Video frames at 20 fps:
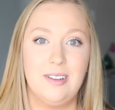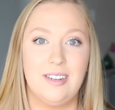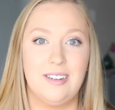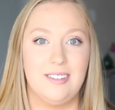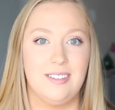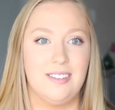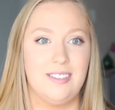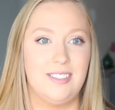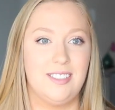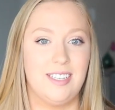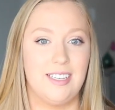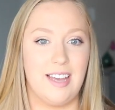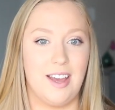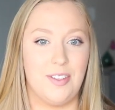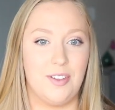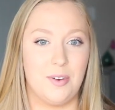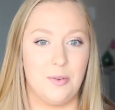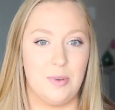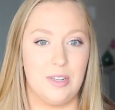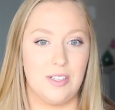And
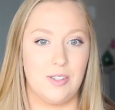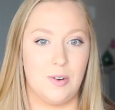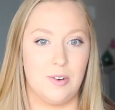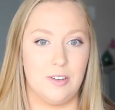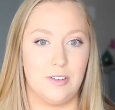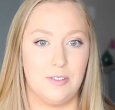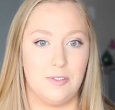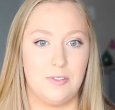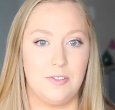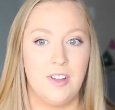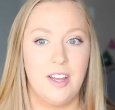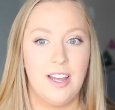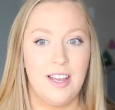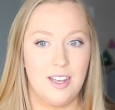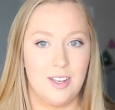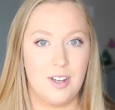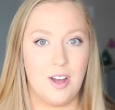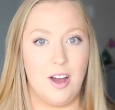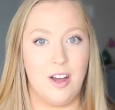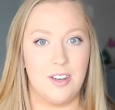together we sort of
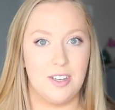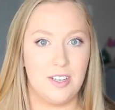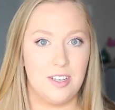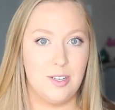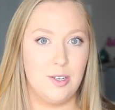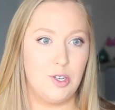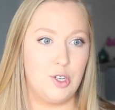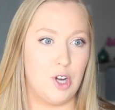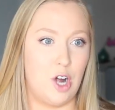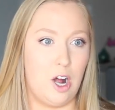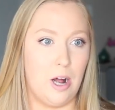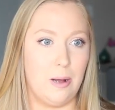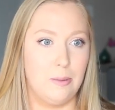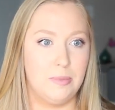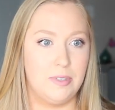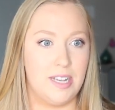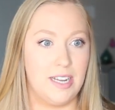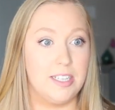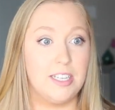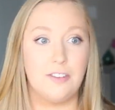got
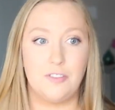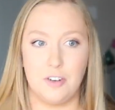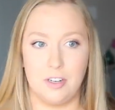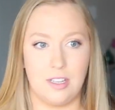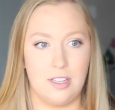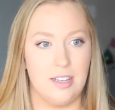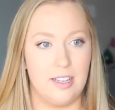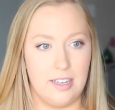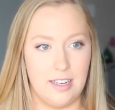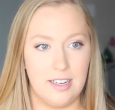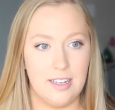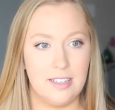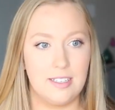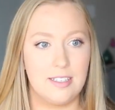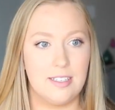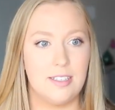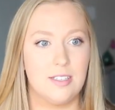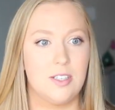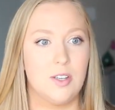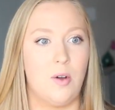jobs at different
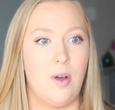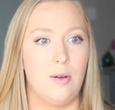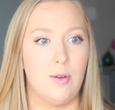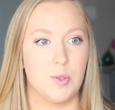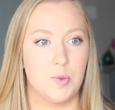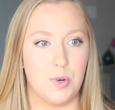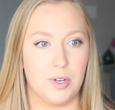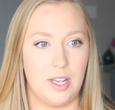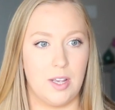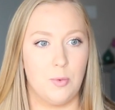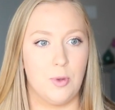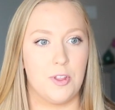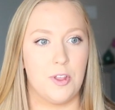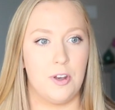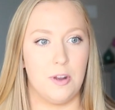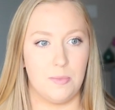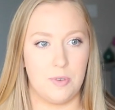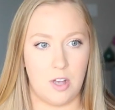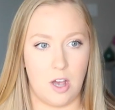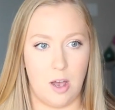clinics, and so I was working with
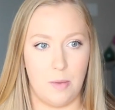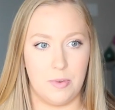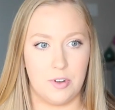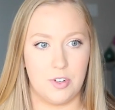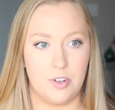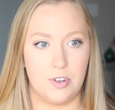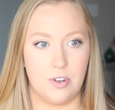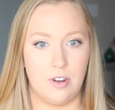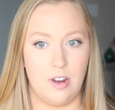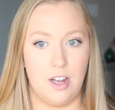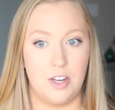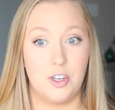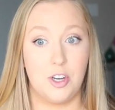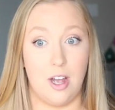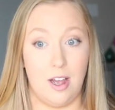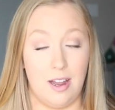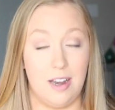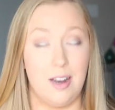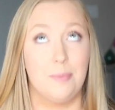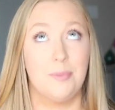an optometri-
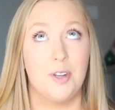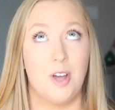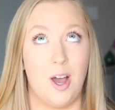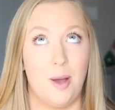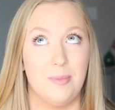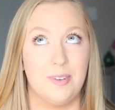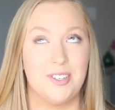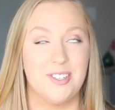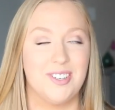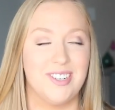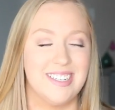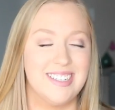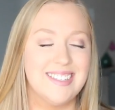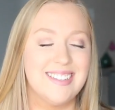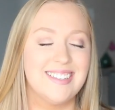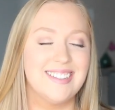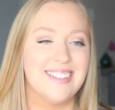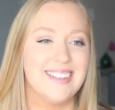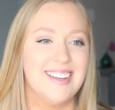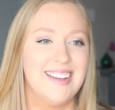an
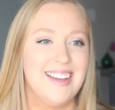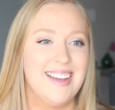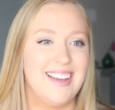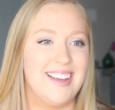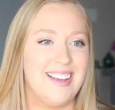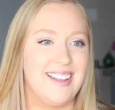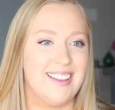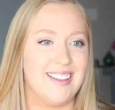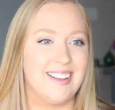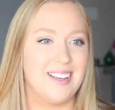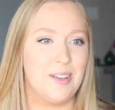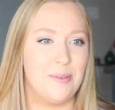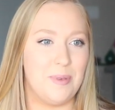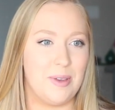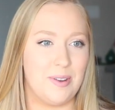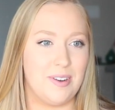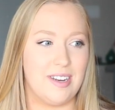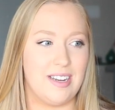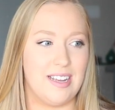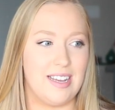optometrist in the
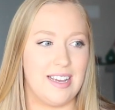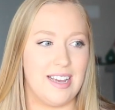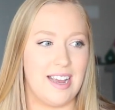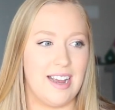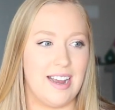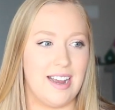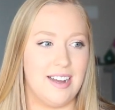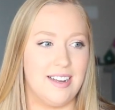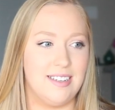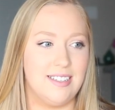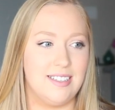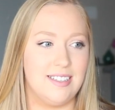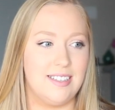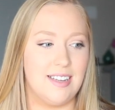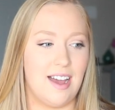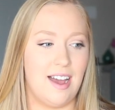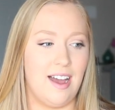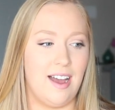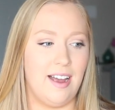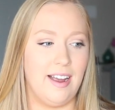community, and
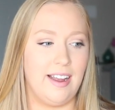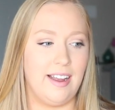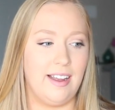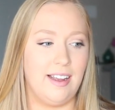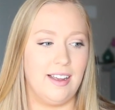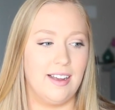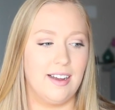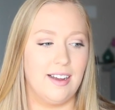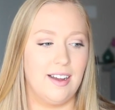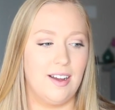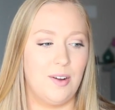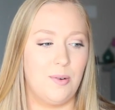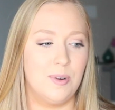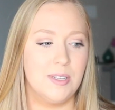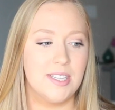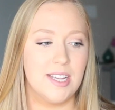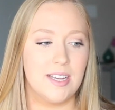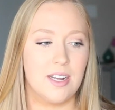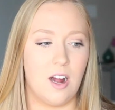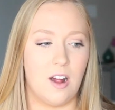I
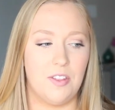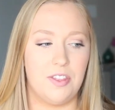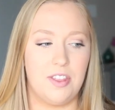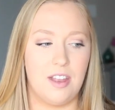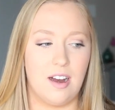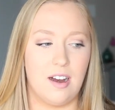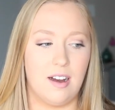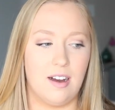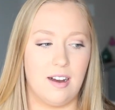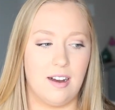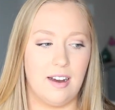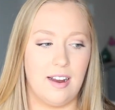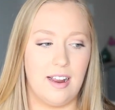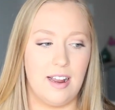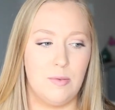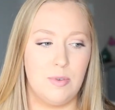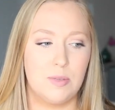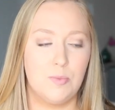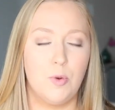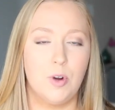once I got there,
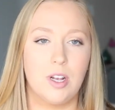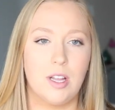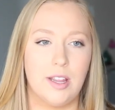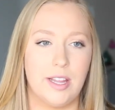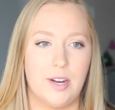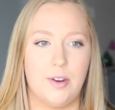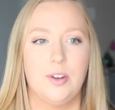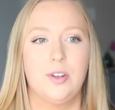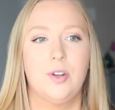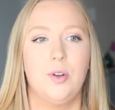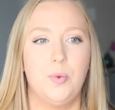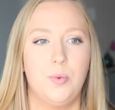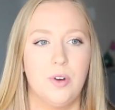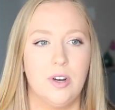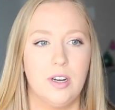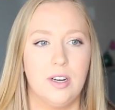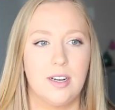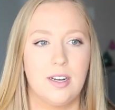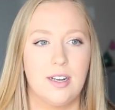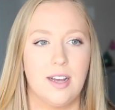it was more clerical
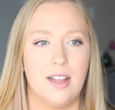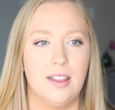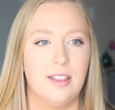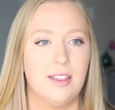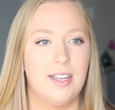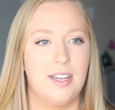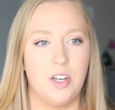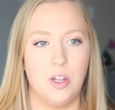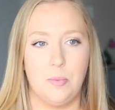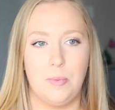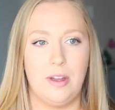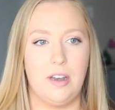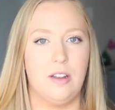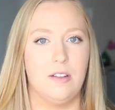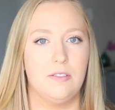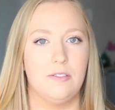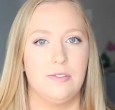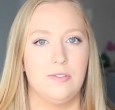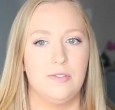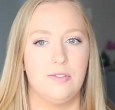work, a little bit
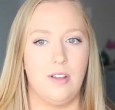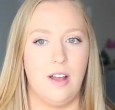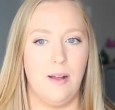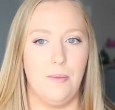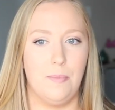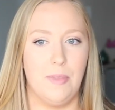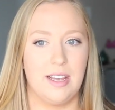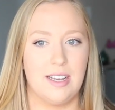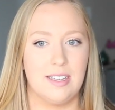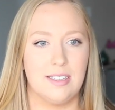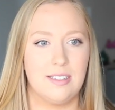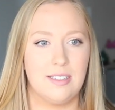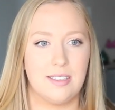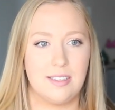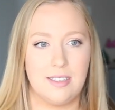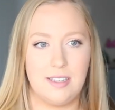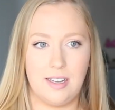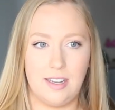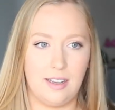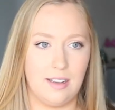of um, like
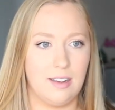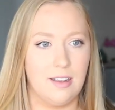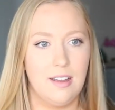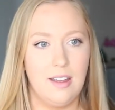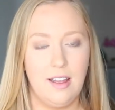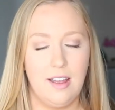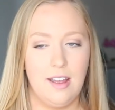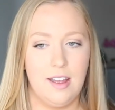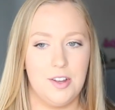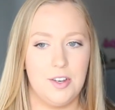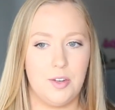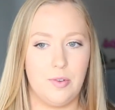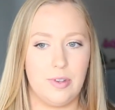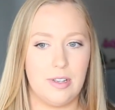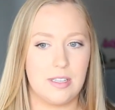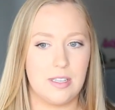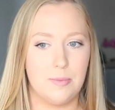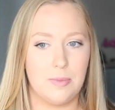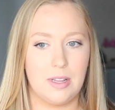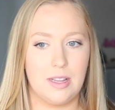assisting,
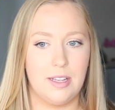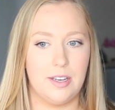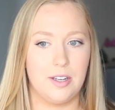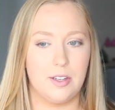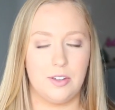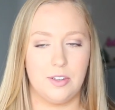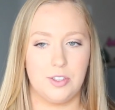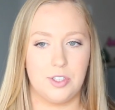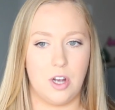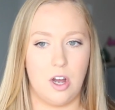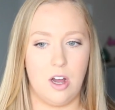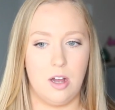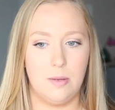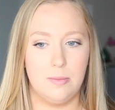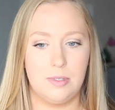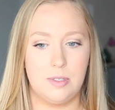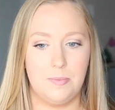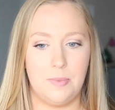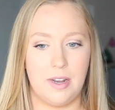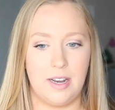doing some clinical
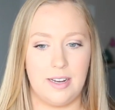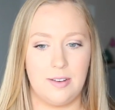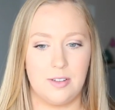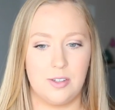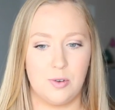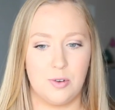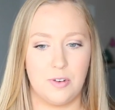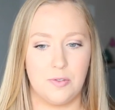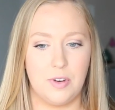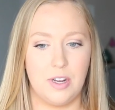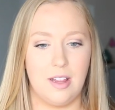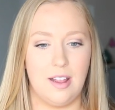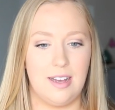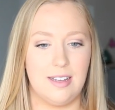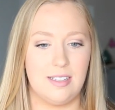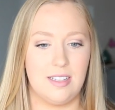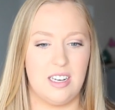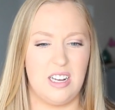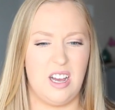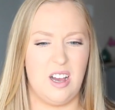jobs. But I sort of
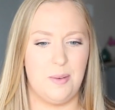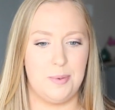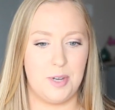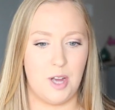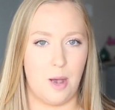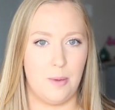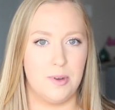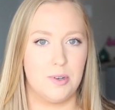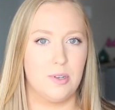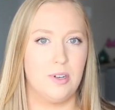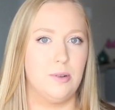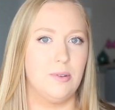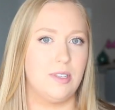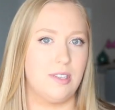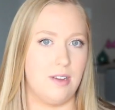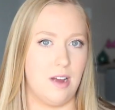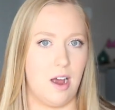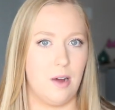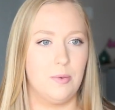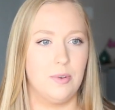realized that optometry
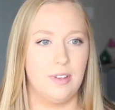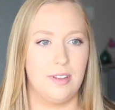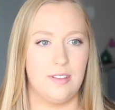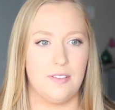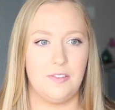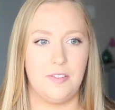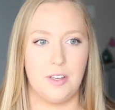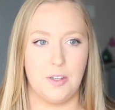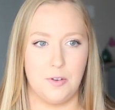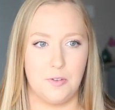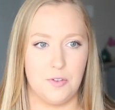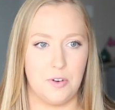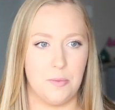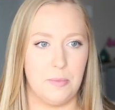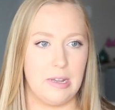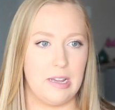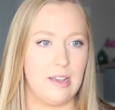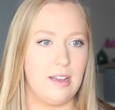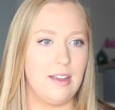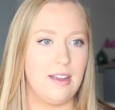was not really the field for
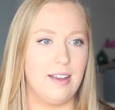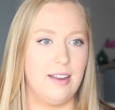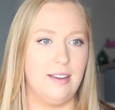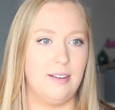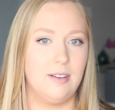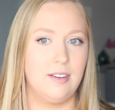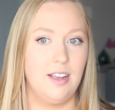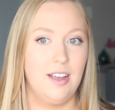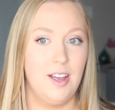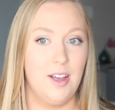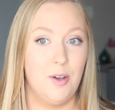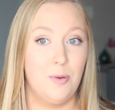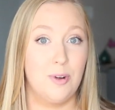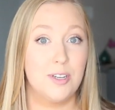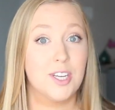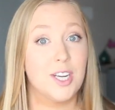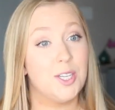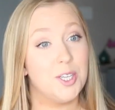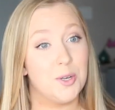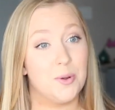me, and
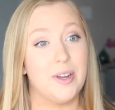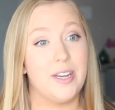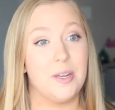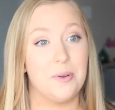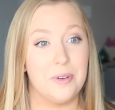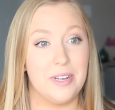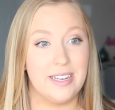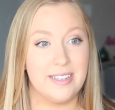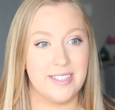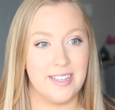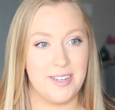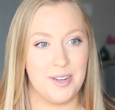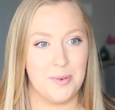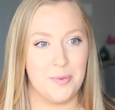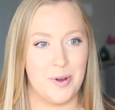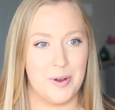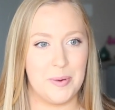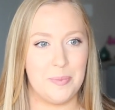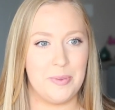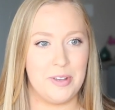which I knew anyway because I
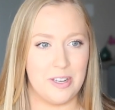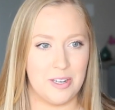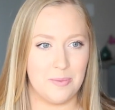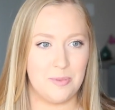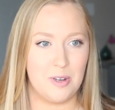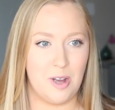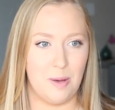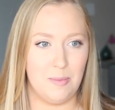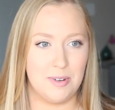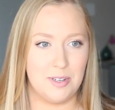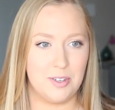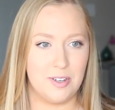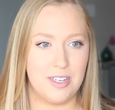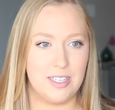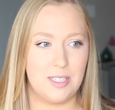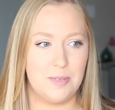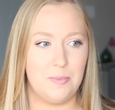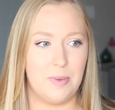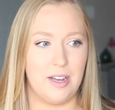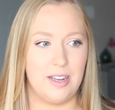didn't want to be an optometrist.